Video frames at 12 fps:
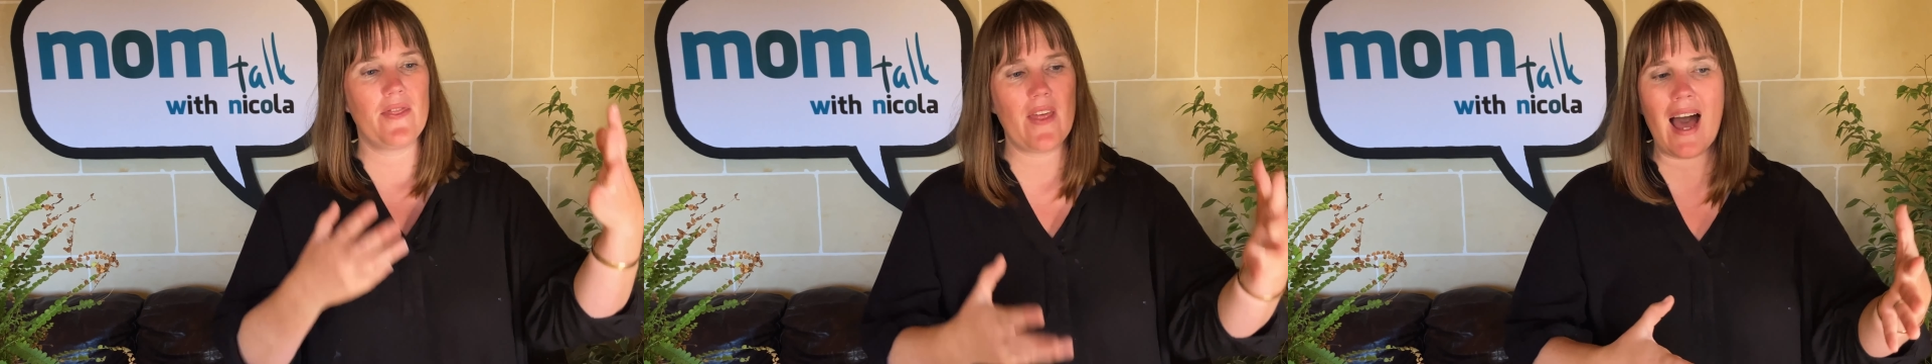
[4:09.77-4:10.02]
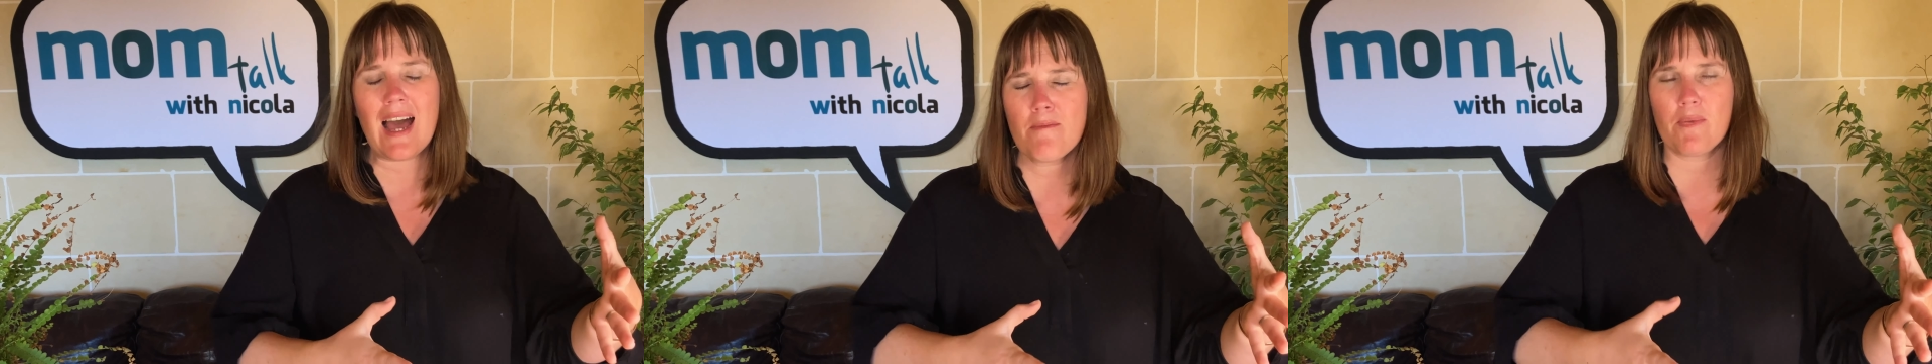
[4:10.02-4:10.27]

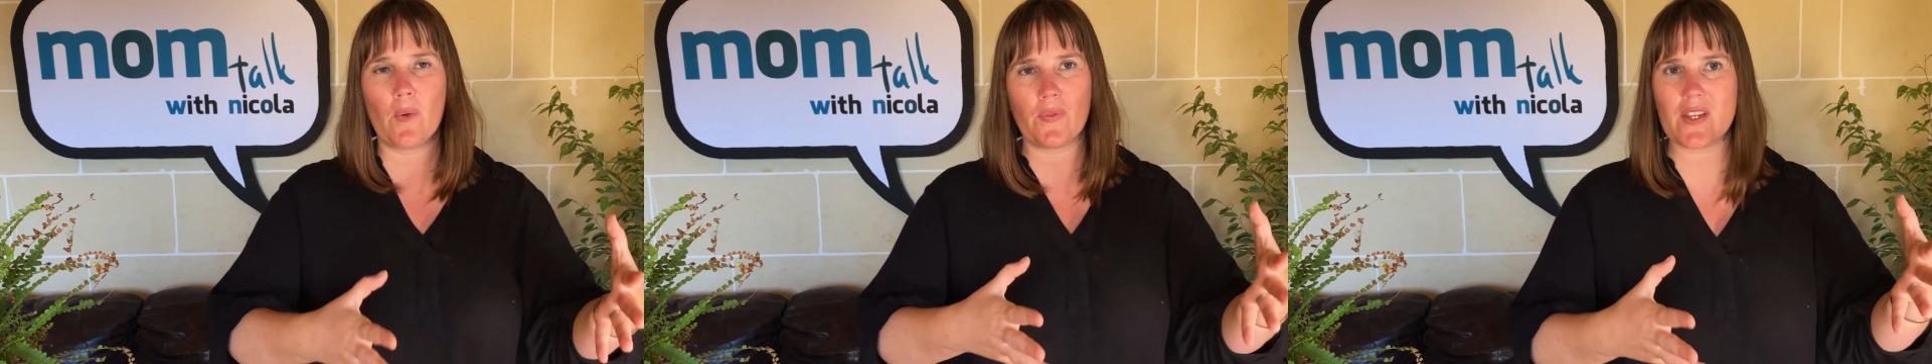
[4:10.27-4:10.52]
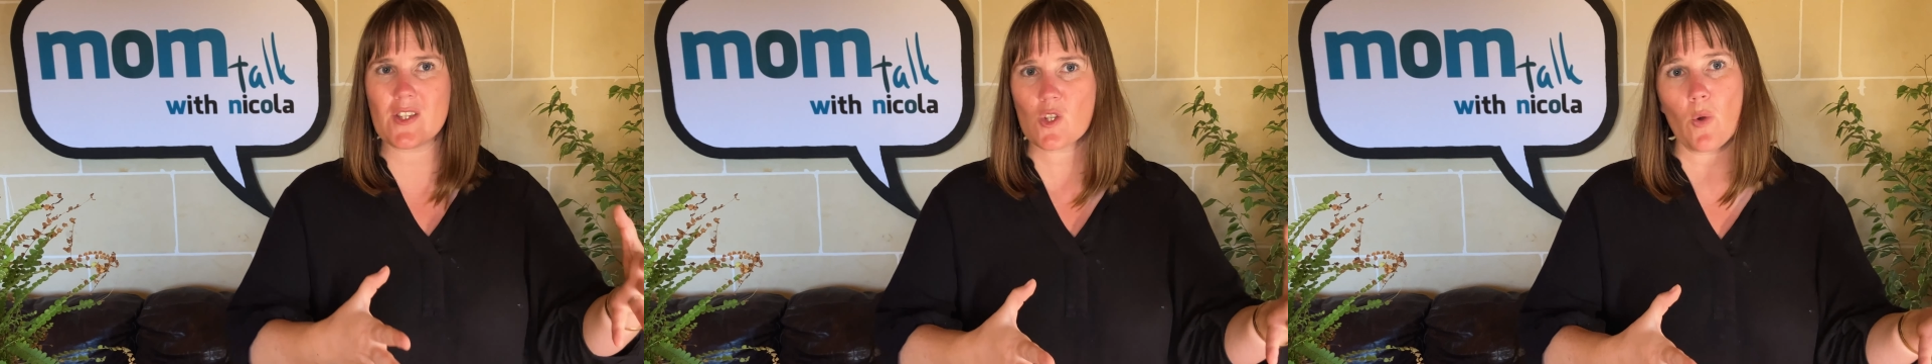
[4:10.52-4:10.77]
I bought
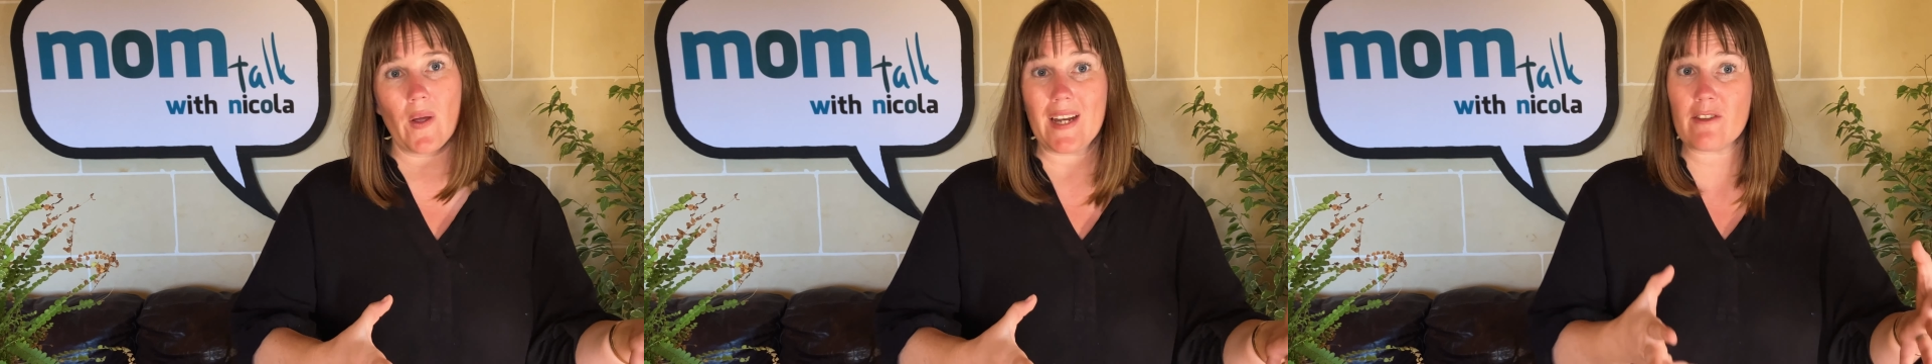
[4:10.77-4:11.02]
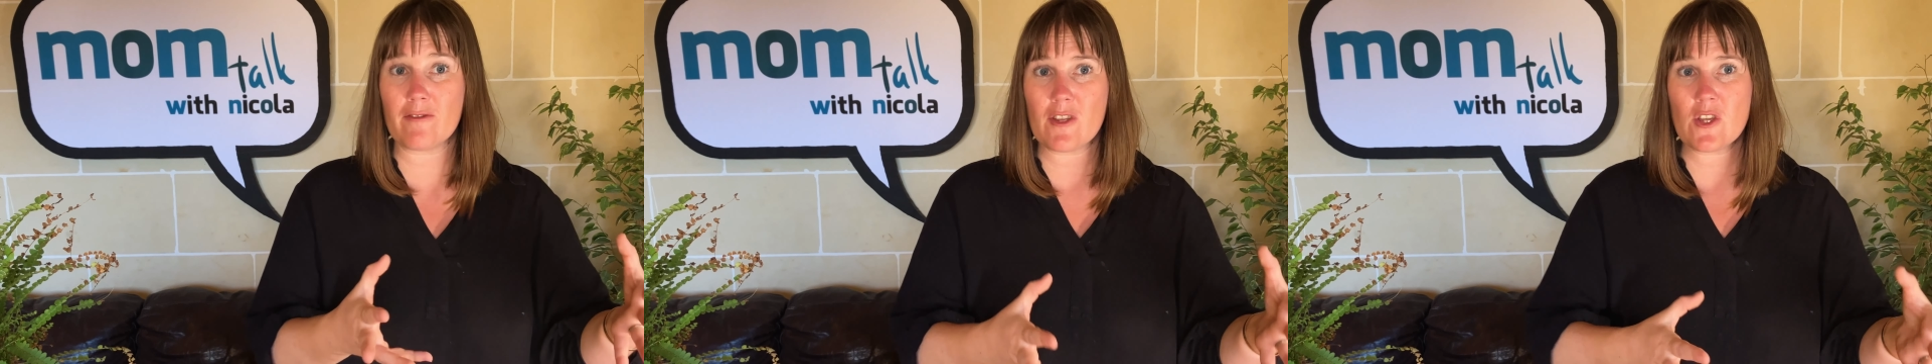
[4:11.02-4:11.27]
this toilet
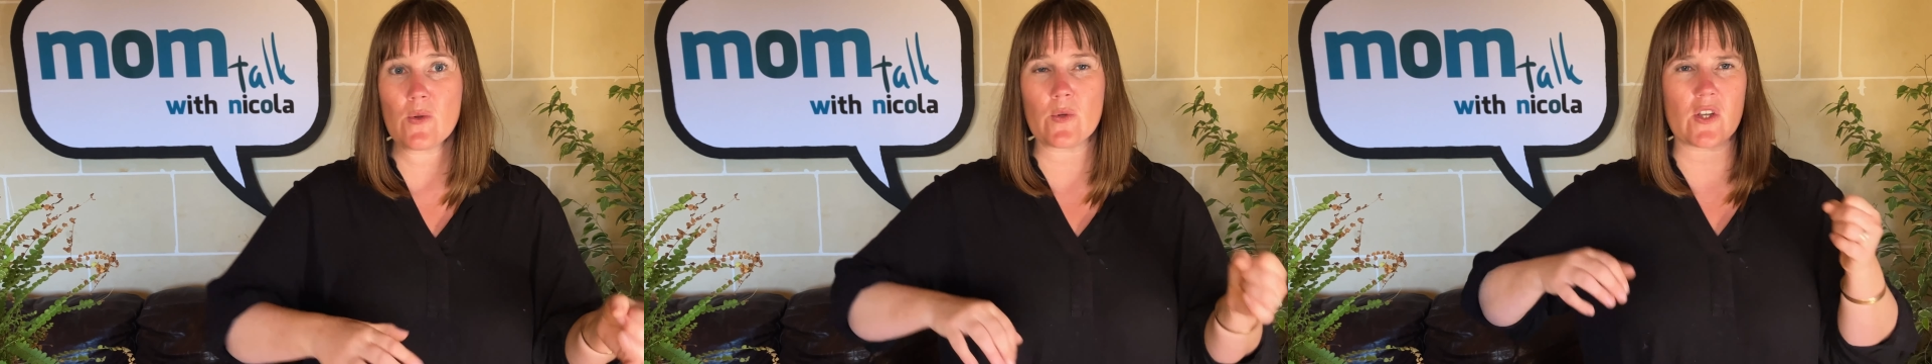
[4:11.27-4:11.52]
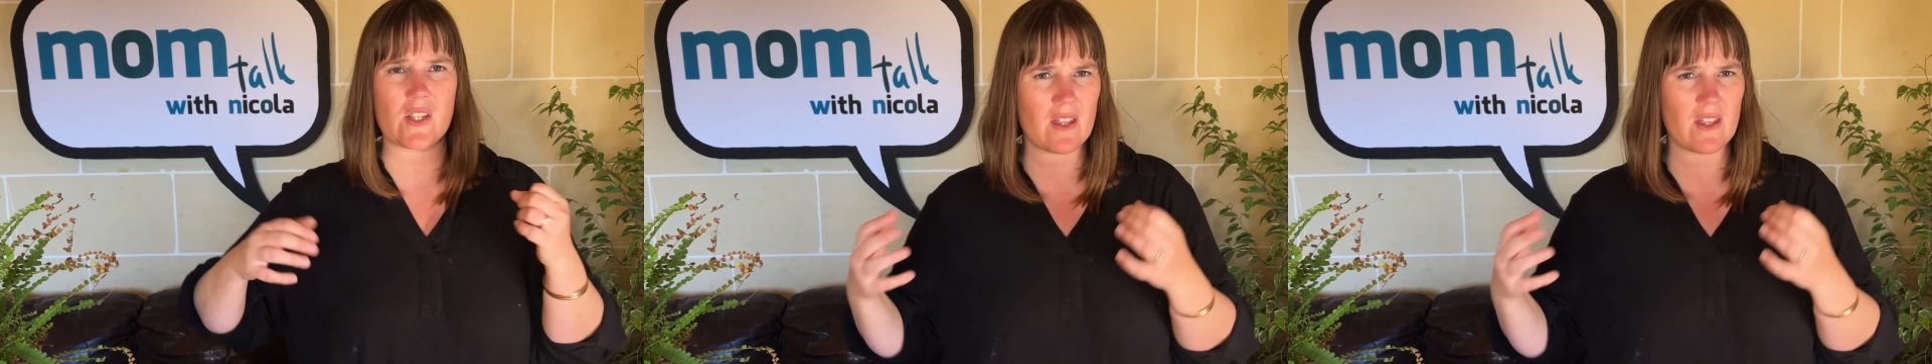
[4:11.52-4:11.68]
for you because